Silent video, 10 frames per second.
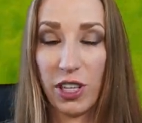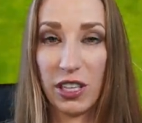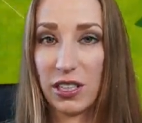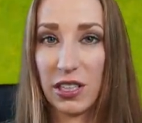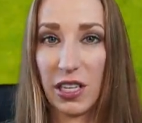
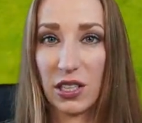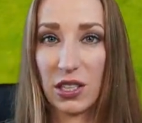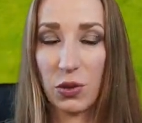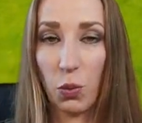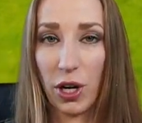this
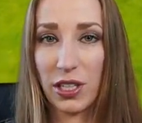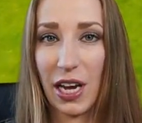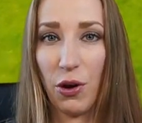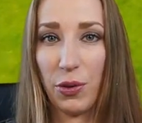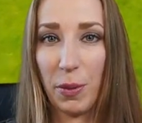gets worked
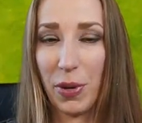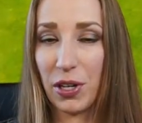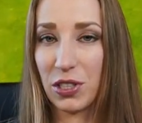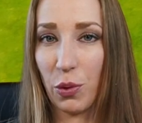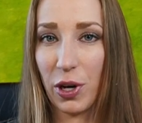out, the
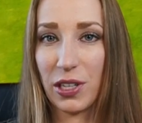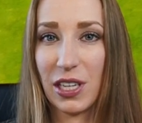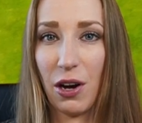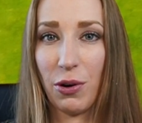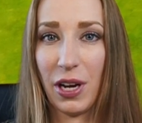bugs are worked
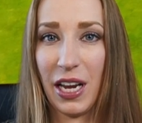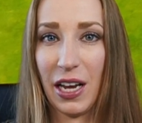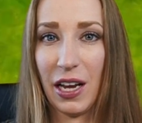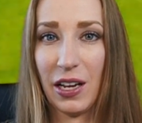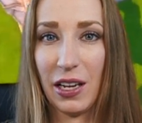out,
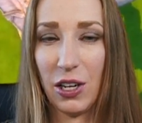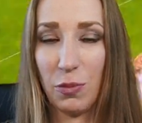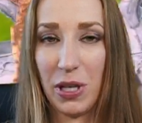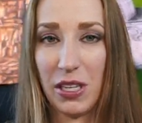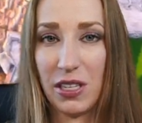and it'll
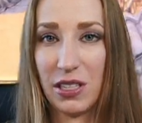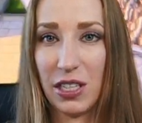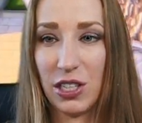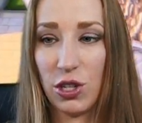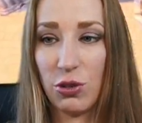be
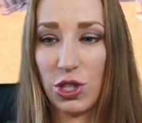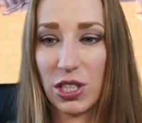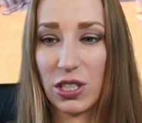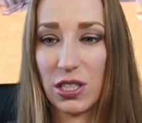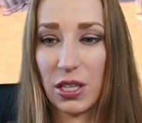easy to
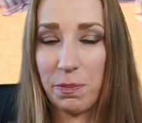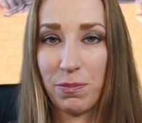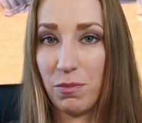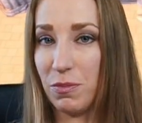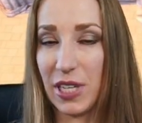just
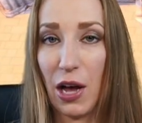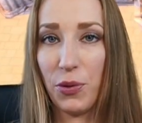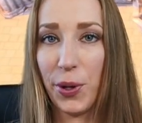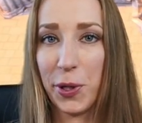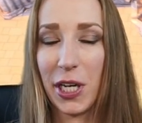
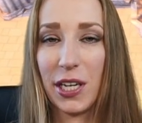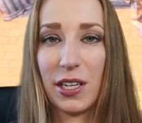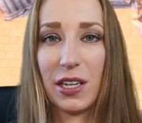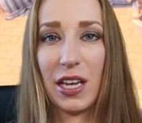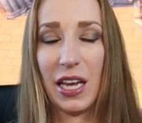download it
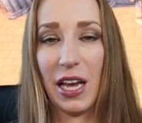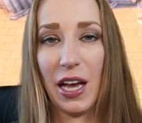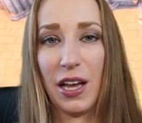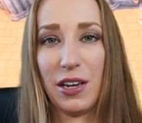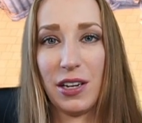
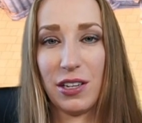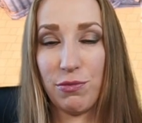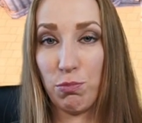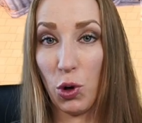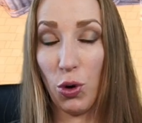and
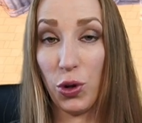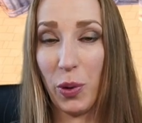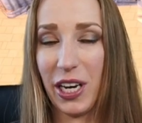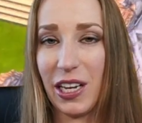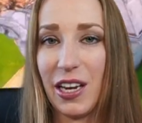hold a
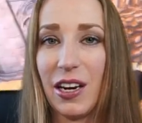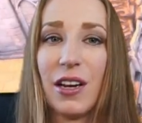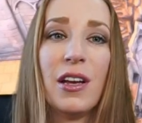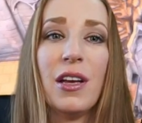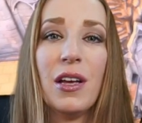wedding here.
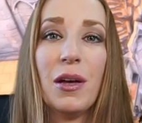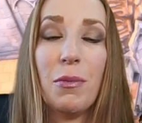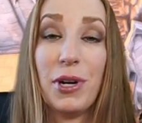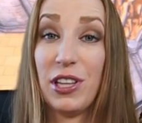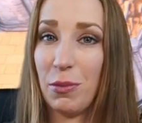
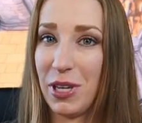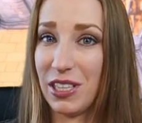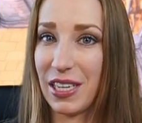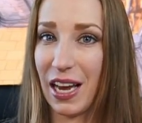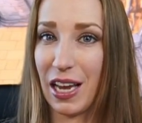But in the
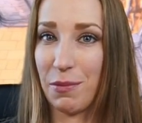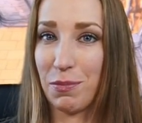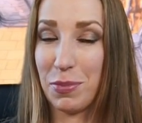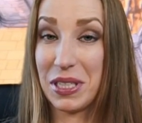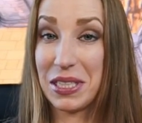meantime,
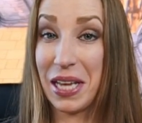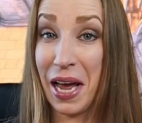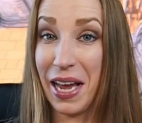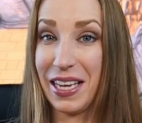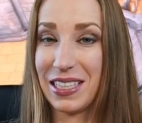
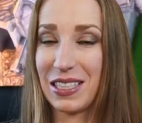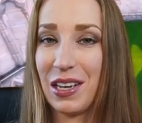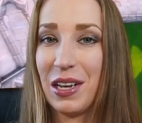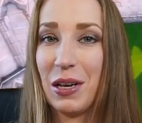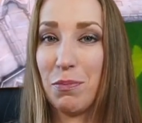besides
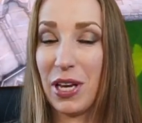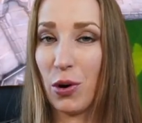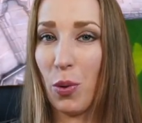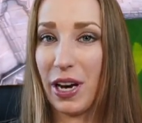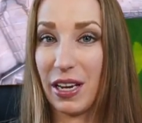being a
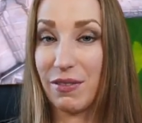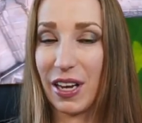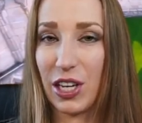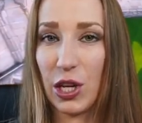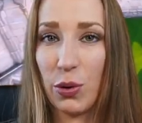wedding
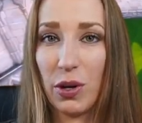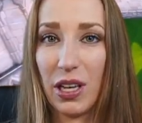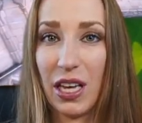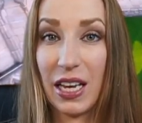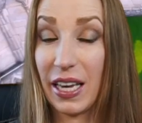venue,
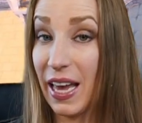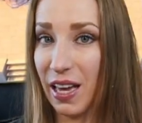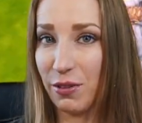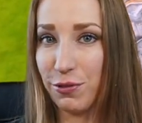it can